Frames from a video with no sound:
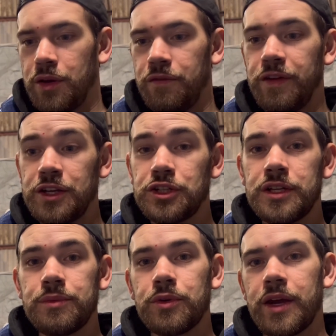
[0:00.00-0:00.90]

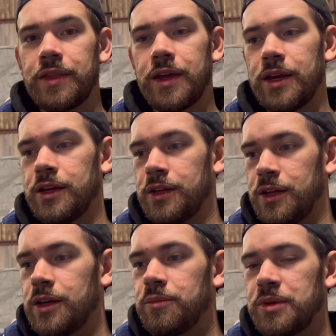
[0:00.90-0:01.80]
Eventually we'll get there,
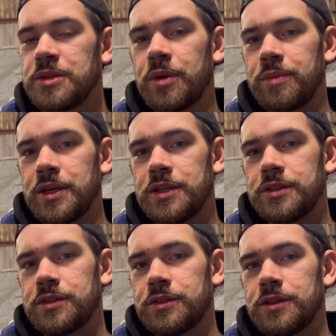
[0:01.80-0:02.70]
piece by
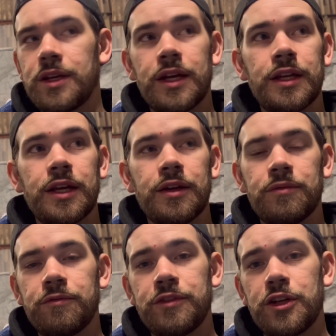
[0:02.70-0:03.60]
piece and
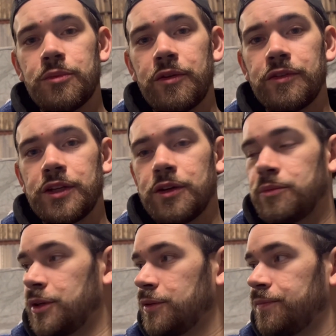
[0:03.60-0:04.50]
video by video,
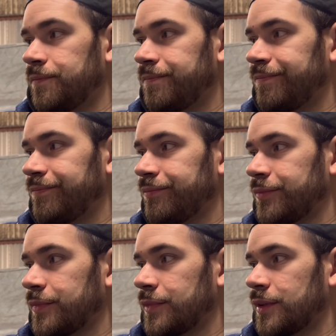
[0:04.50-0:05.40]
but
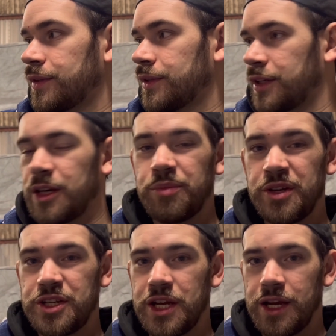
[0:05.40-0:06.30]
I can
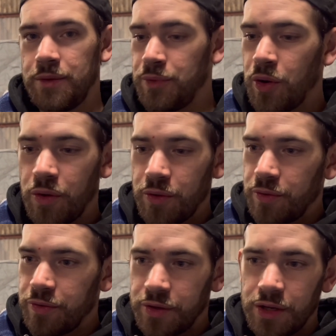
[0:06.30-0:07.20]
appreciate I'm not
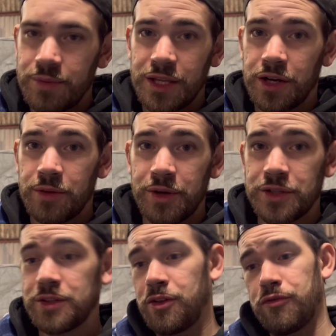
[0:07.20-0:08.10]
going to be the kind of
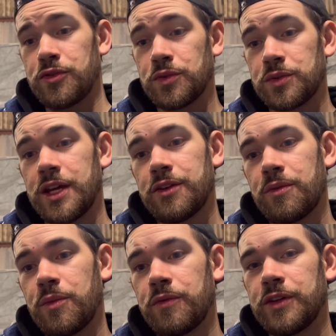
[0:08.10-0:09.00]
person that throws it all together
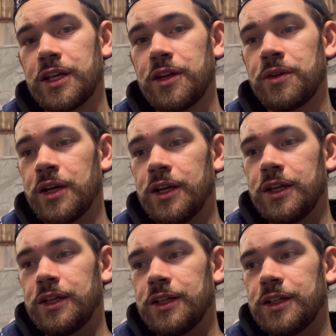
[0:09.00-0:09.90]
in one video.
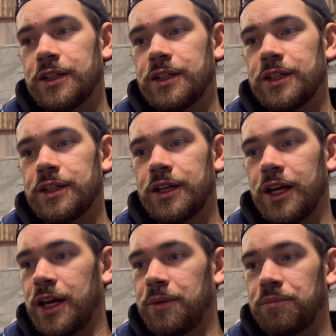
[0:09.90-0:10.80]

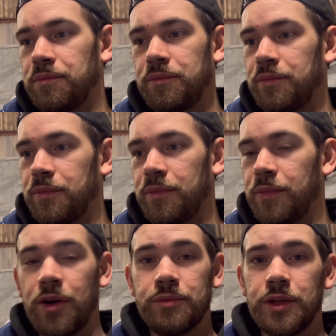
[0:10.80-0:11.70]
I'm
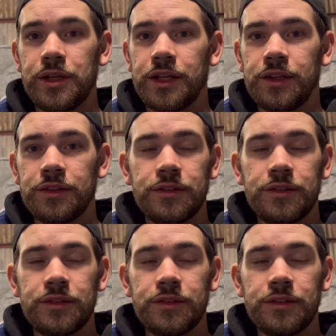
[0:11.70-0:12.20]
learning.